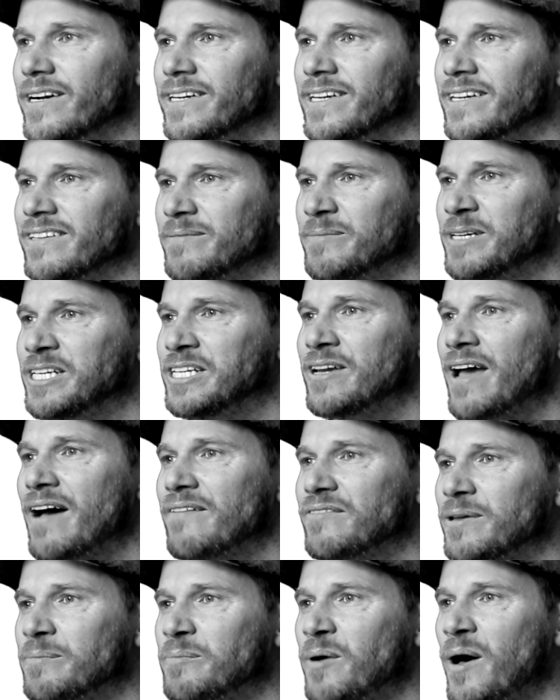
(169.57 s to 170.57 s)
It doesn't mean you
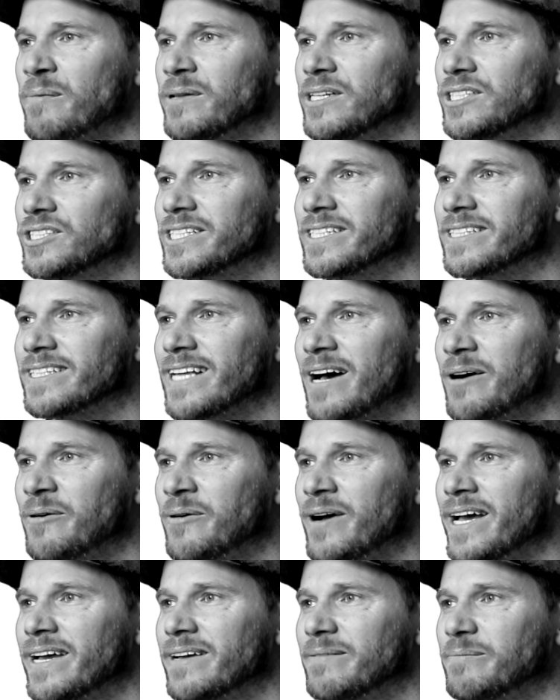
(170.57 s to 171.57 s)
have to publish it that
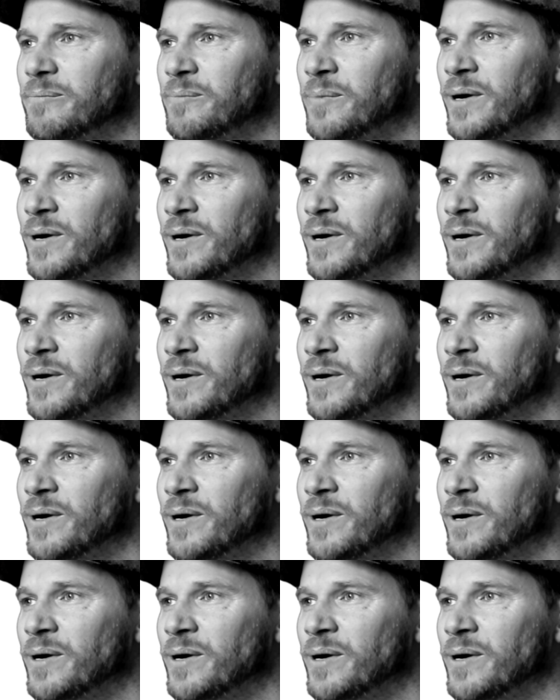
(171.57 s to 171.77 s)
way,